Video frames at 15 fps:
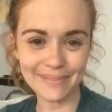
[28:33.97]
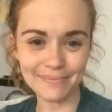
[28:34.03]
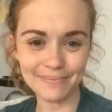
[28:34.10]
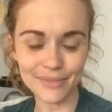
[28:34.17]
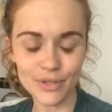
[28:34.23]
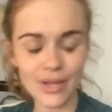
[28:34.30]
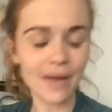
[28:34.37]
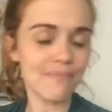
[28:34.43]

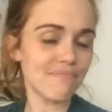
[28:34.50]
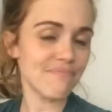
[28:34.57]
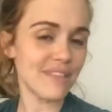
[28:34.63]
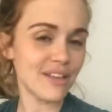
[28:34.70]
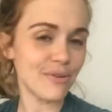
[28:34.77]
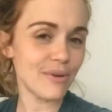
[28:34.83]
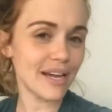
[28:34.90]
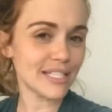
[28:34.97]
So yeah,
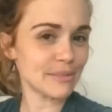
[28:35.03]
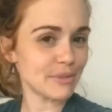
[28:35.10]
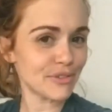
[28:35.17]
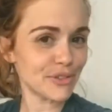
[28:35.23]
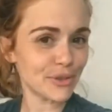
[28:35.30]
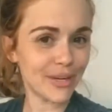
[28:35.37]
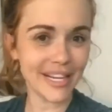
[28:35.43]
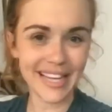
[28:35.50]
thank you guys so much for
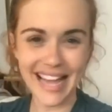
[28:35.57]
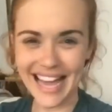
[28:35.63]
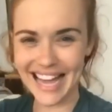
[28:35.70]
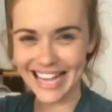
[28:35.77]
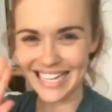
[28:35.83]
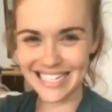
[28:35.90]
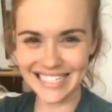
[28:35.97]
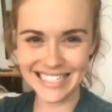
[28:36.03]
joining,
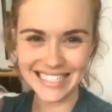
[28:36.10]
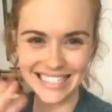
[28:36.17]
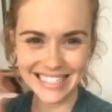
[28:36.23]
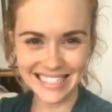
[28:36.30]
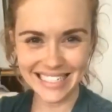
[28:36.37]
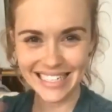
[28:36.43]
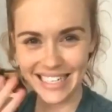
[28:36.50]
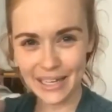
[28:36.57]
and
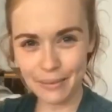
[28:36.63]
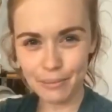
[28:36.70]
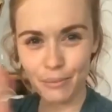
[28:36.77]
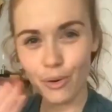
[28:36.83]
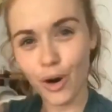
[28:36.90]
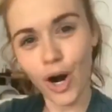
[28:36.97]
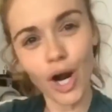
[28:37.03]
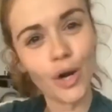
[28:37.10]

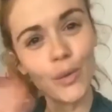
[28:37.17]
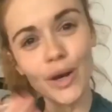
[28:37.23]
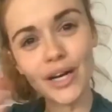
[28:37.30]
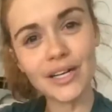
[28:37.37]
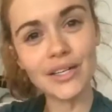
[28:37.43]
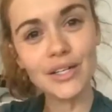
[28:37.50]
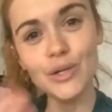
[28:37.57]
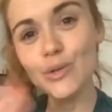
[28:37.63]
more hardware
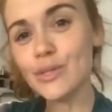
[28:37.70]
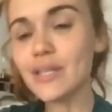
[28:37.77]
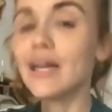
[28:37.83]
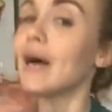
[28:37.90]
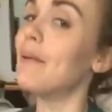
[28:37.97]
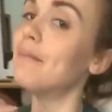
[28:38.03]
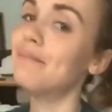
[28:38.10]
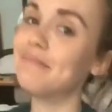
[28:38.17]
news to
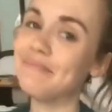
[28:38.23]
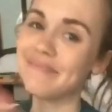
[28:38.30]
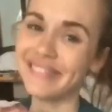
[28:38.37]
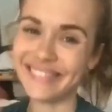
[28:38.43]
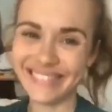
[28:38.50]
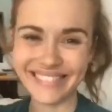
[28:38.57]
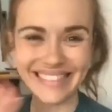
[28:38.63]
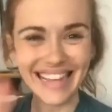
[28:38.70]
come.
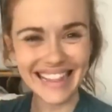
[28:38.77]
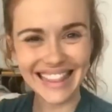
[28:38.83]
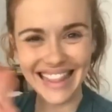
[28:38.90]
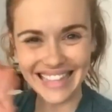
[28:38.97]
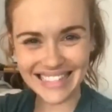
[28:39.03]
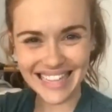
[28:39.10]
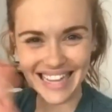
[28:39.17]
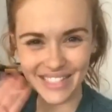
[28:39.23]

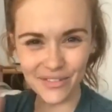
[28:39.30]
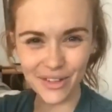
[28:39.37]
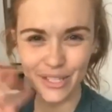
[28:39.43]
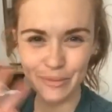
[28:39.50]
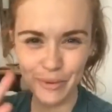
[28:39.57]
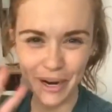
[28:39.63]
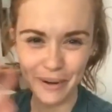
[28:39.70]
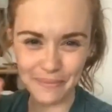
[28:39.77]
Thanks guys for the
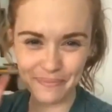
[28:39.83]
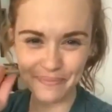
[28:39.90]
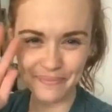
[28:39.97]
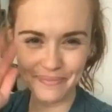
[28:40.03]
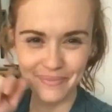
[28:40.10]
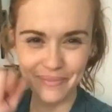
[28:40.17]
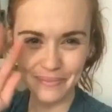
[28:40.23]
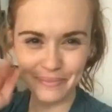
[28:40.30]
support.
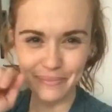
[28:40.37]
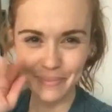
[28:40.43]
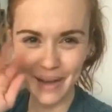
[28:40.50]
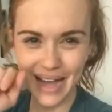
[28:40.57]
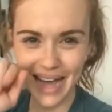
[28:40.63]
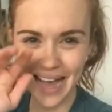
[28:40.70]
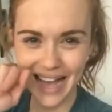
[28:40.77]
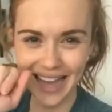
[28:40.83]

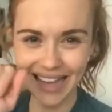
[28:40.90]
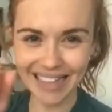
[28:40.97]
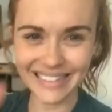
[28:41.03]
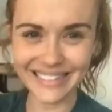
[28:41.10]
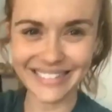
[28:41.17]
Bye.